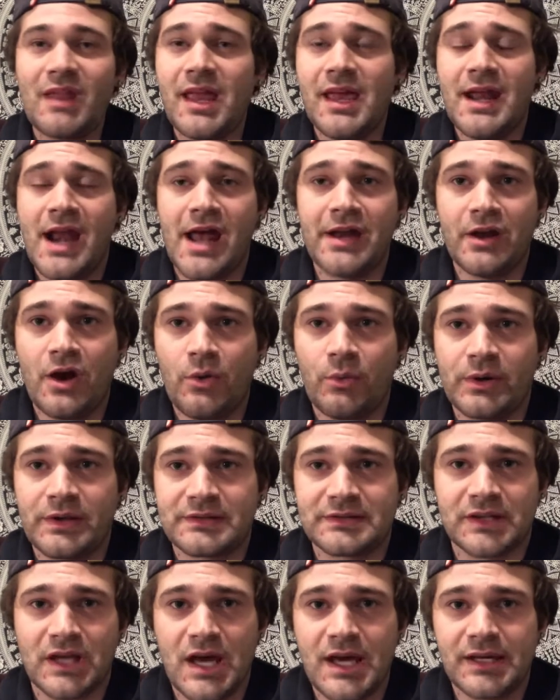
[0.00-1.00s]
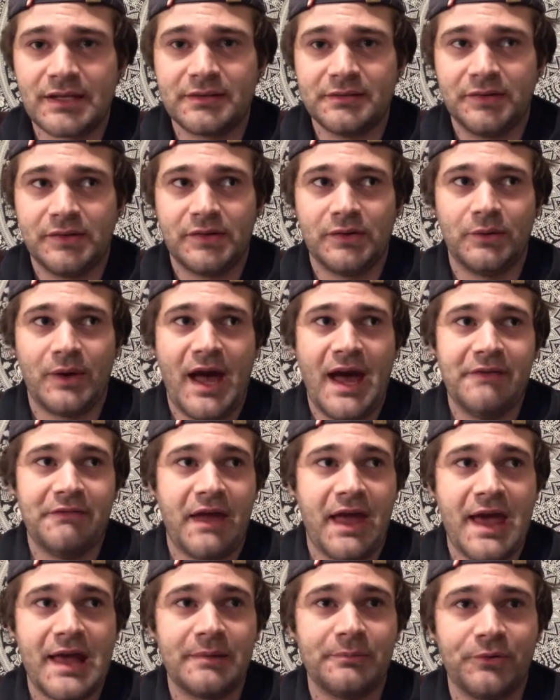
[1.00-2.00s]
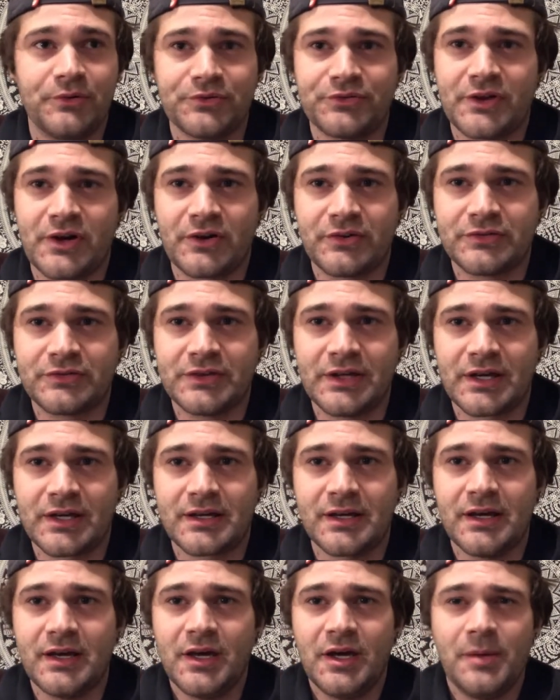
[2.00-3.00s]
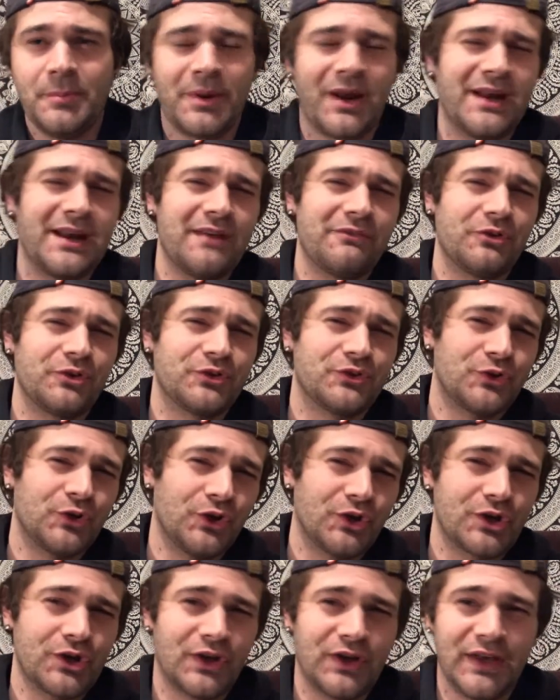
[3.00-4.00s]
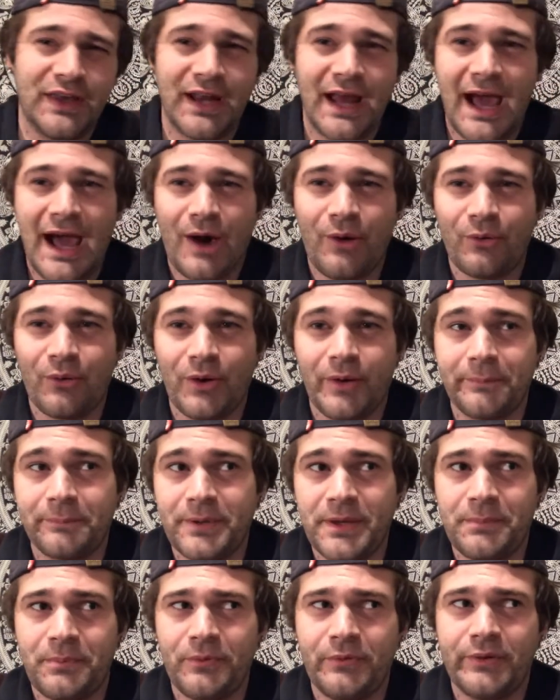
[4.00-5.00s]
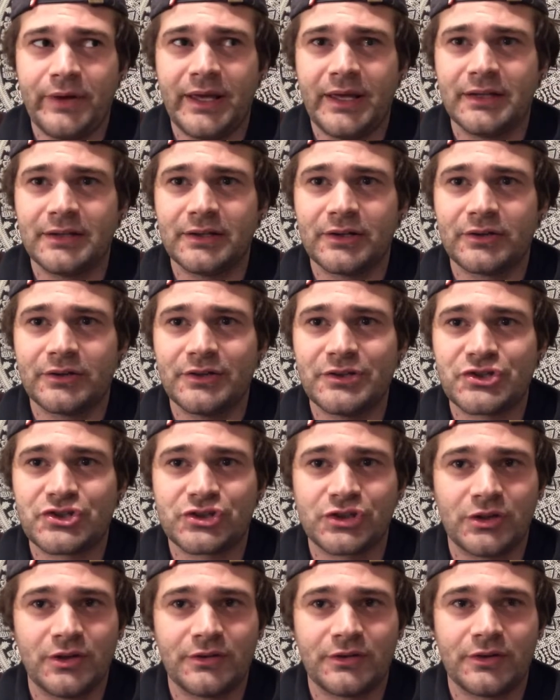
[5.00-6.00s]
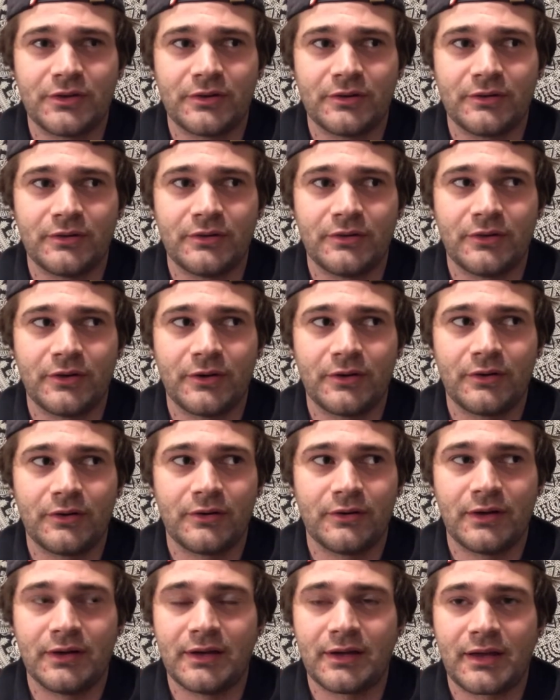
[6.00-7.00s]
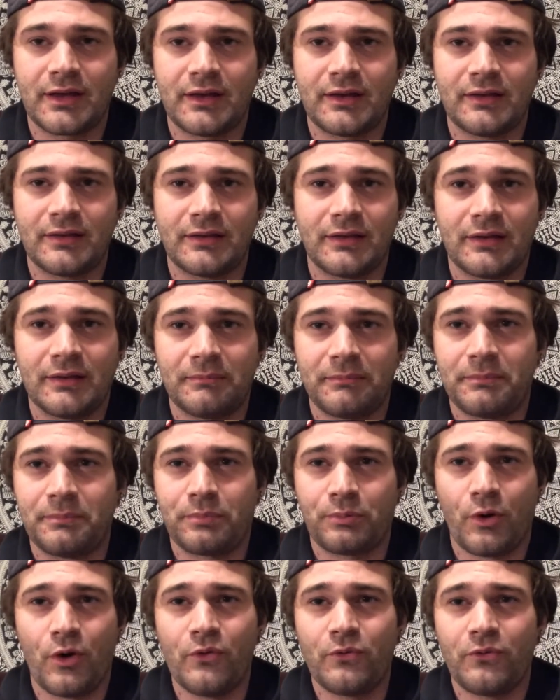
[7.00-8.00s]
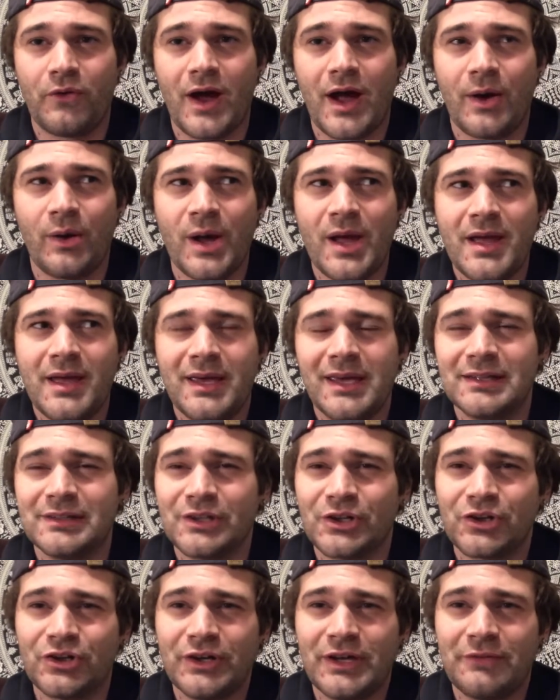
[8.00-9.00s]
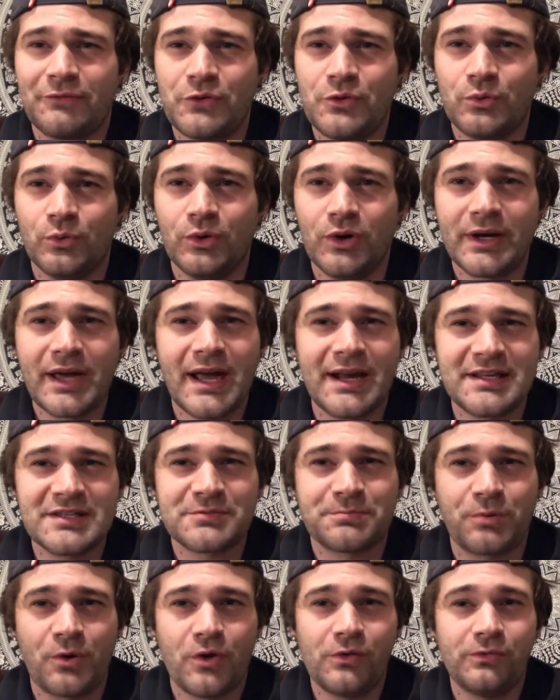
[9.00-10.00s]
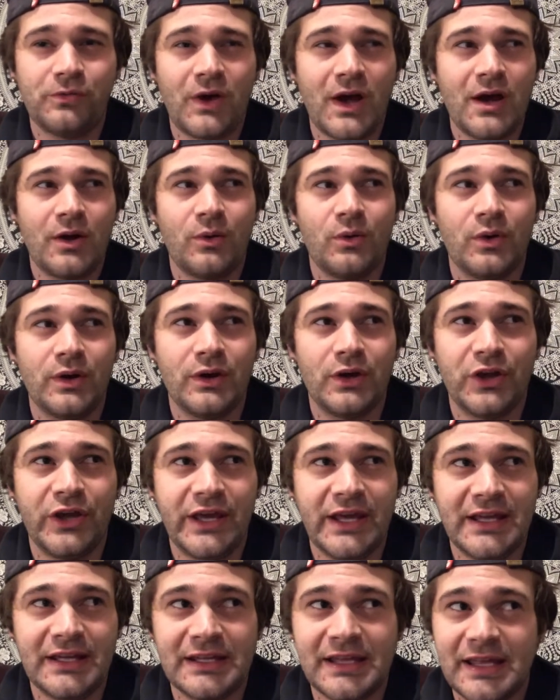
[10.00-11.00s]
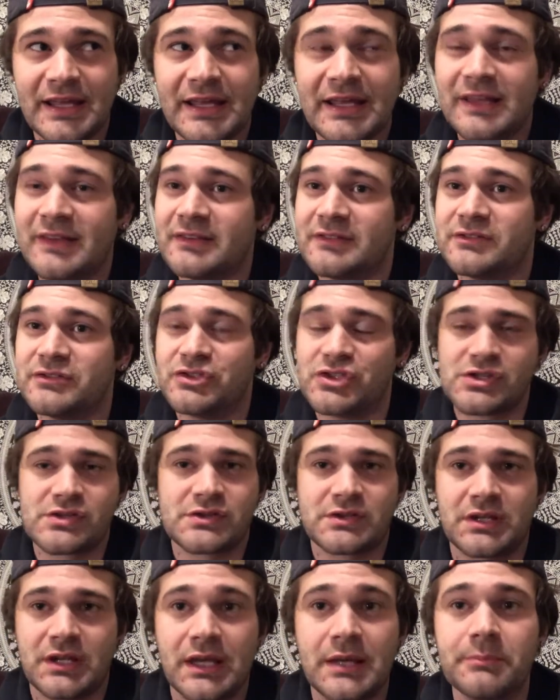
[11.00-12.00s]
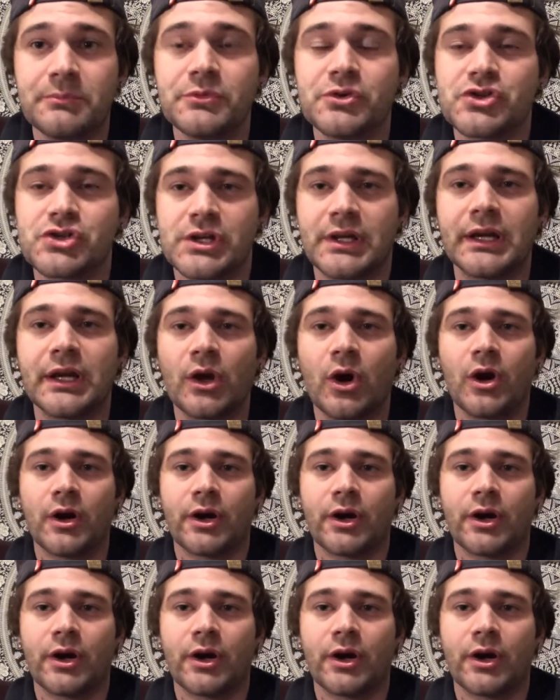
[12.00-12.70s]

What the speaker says: and I know what it's like to have animals that are sick, but I never took it out on people and literally shit on their profile. And literally, if you look at his profile, it is just him shitting